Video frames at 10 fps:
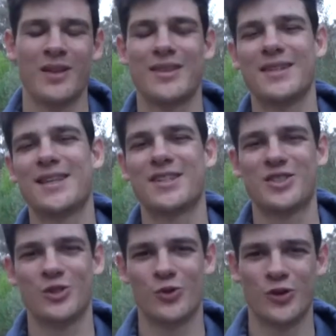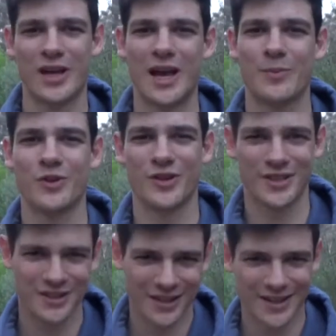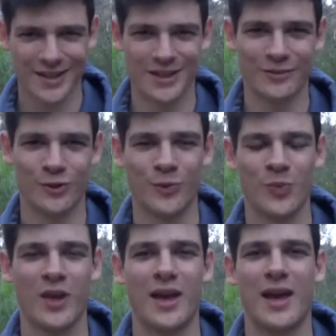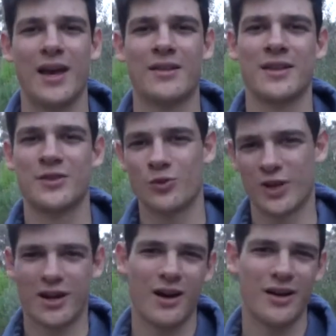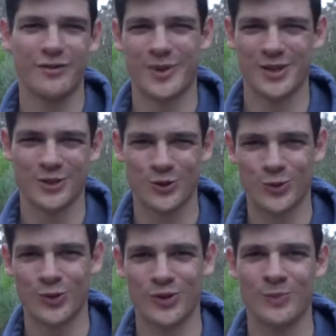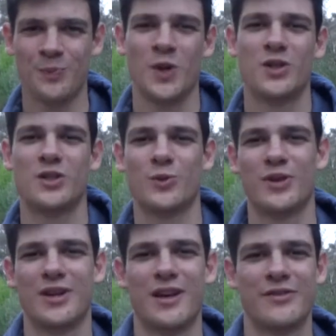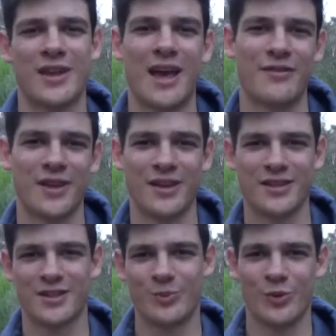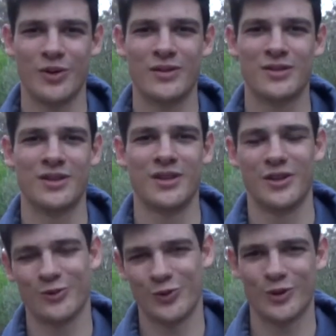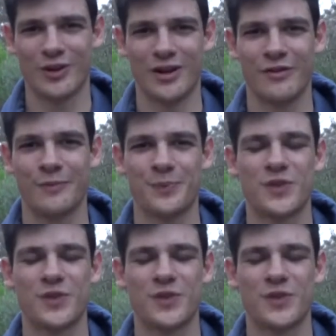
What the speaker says: that's actually already happened on the psychic level, and it's already kind of been sorted, so we don't have to have that experience in real life.